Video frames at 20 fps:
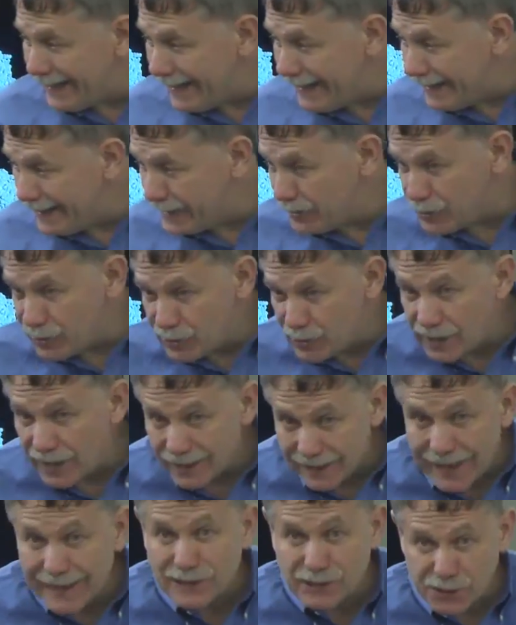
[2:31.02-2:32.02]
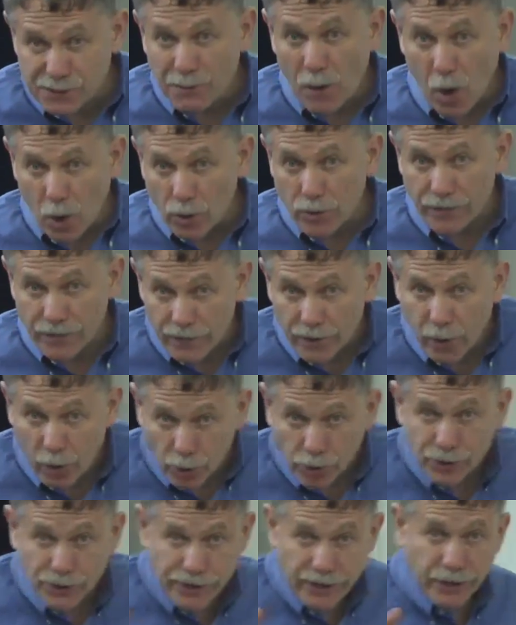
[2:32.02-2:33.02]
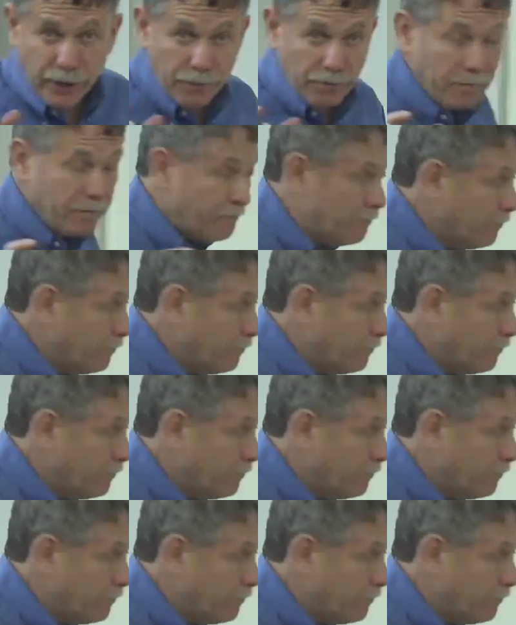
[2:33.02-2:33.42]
It's a lot smaller than the whole genome.